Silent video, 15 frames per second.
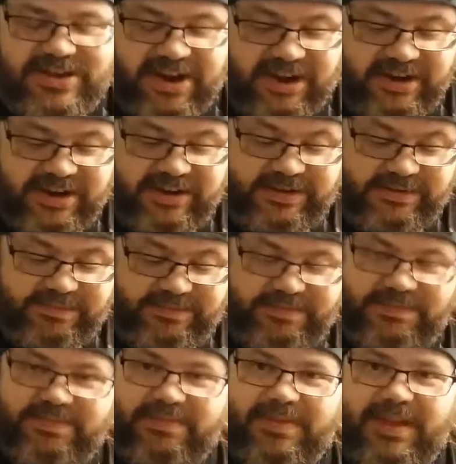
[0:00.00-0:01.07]
dug
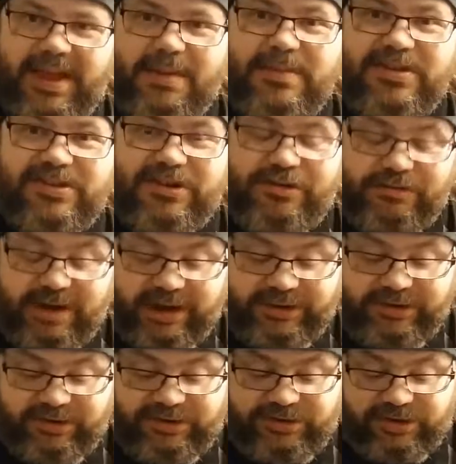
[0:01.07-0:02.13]
him as a
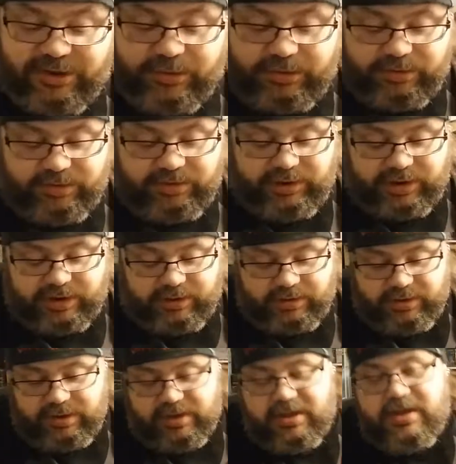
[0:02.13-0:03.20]
director, so, you know.
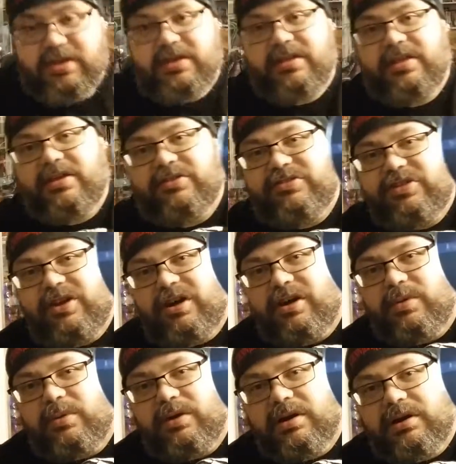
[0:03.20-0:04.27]
There's the
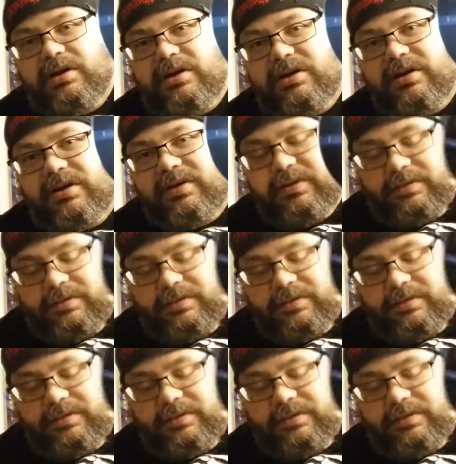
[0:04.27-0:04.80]
artwork.